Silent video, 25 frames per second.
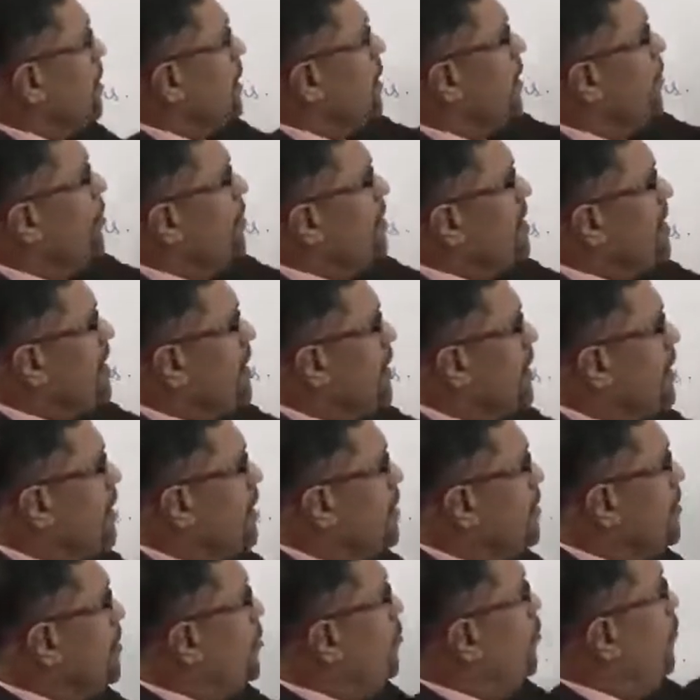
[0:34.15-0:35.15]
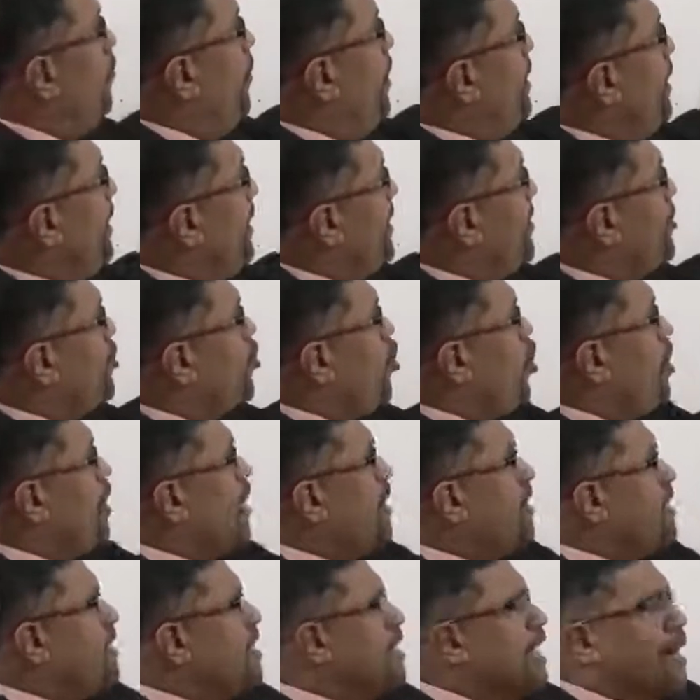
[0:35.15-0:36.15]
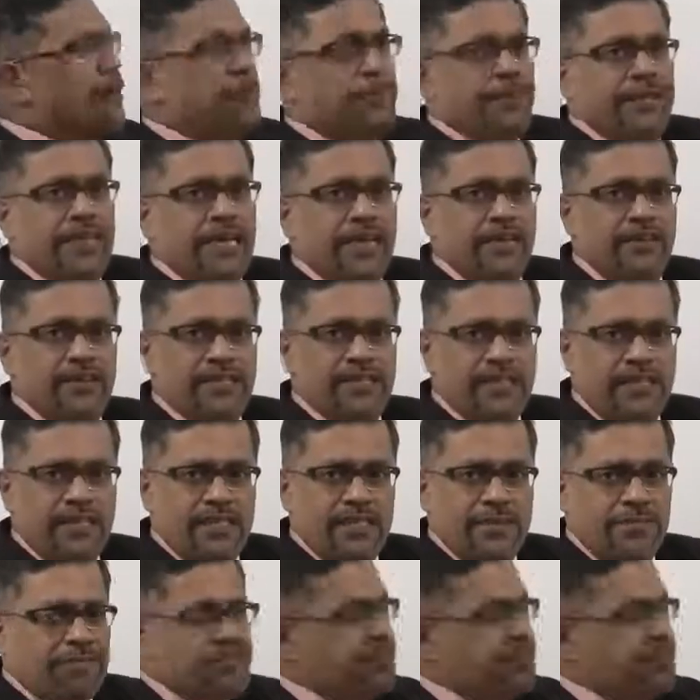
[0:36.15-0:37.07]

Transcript: Receipt, when it is called as a capital receipt,